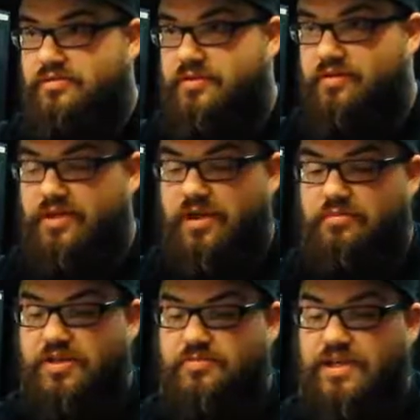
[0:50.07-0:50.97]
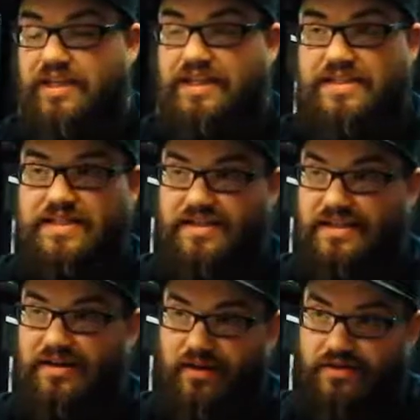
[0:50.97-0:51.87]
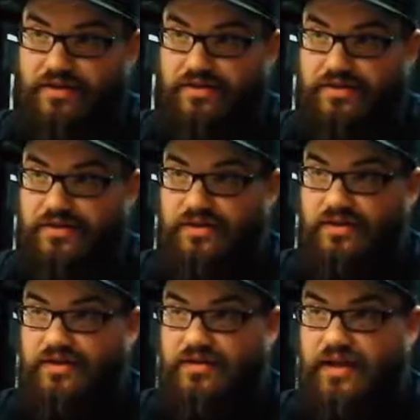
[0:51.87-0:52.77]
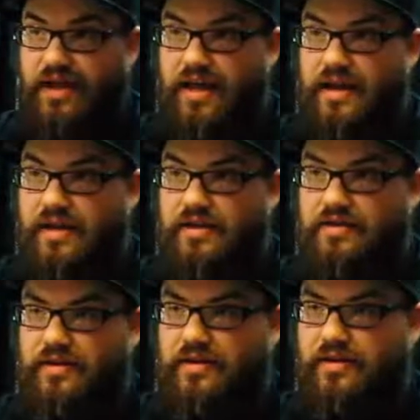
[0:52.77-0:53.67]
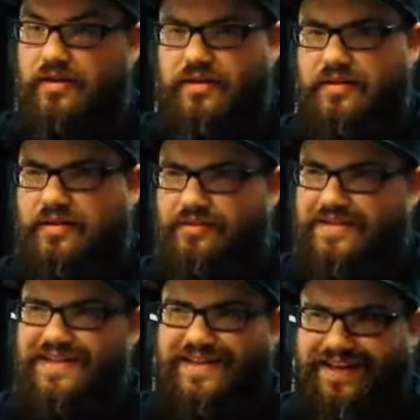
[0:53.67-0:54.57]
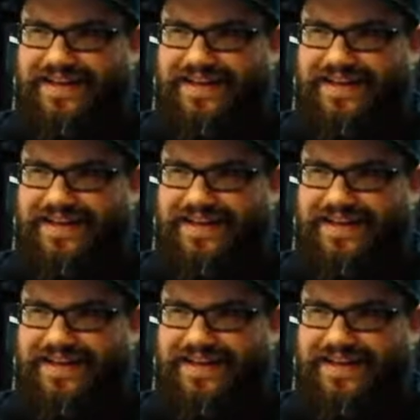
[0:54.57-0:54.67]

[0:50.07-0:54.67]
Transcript: Your deck must be at least 60 cards, and I think that was it.